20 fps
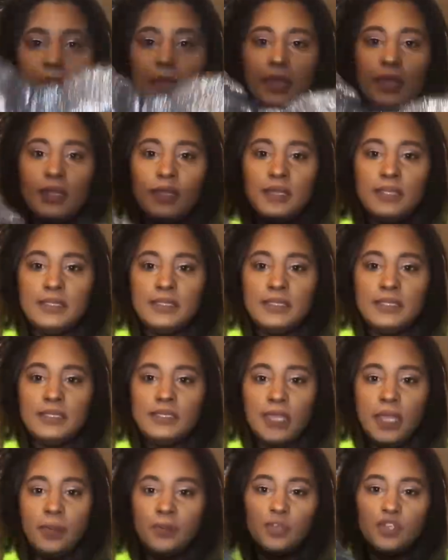It is the
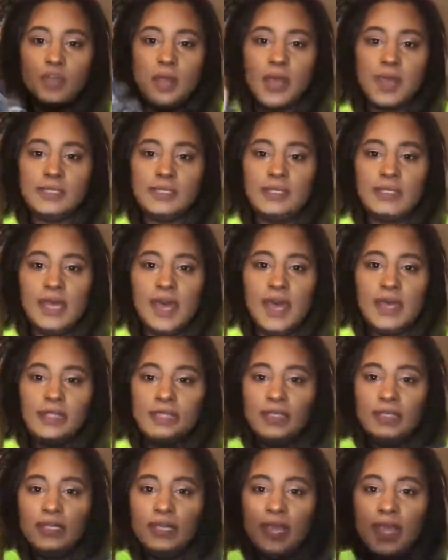same dress
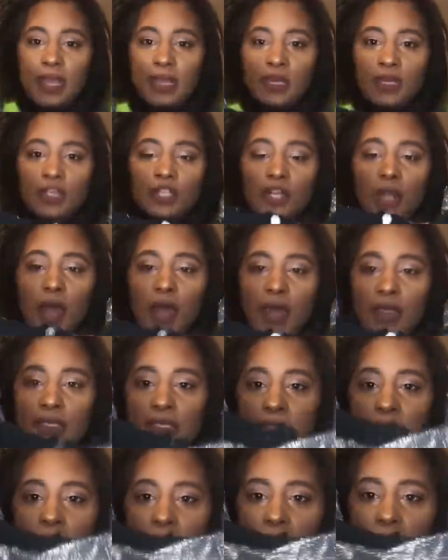as the Ada
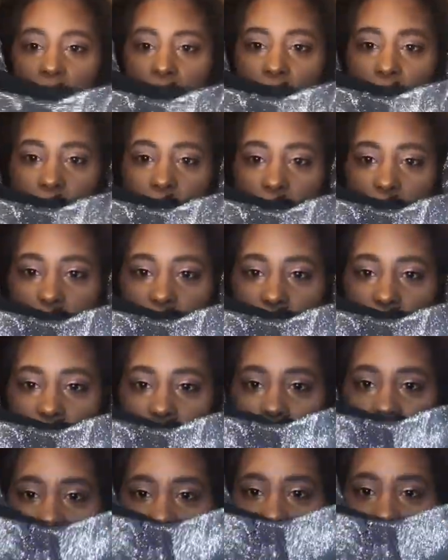dress that comes
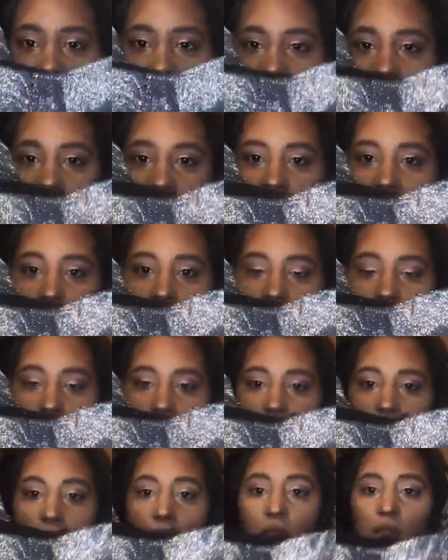in like a
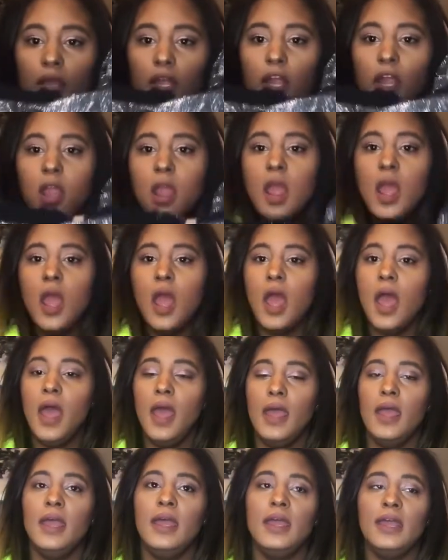yellowy color.
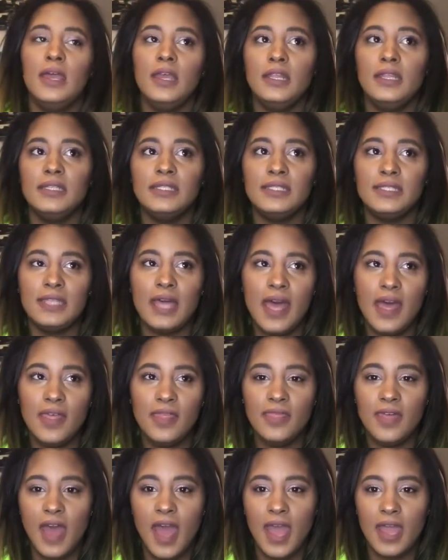And it
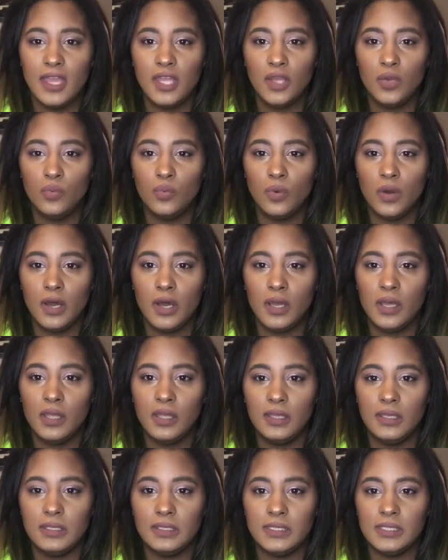said that it
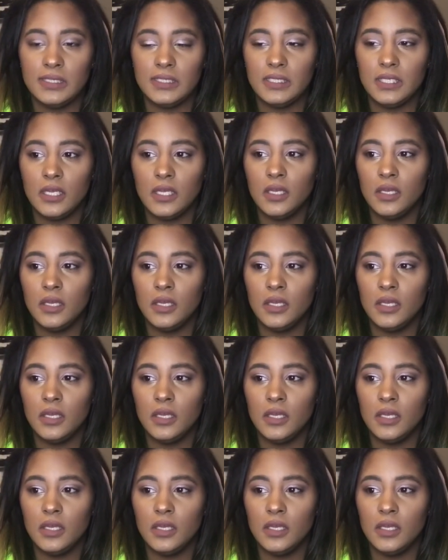was,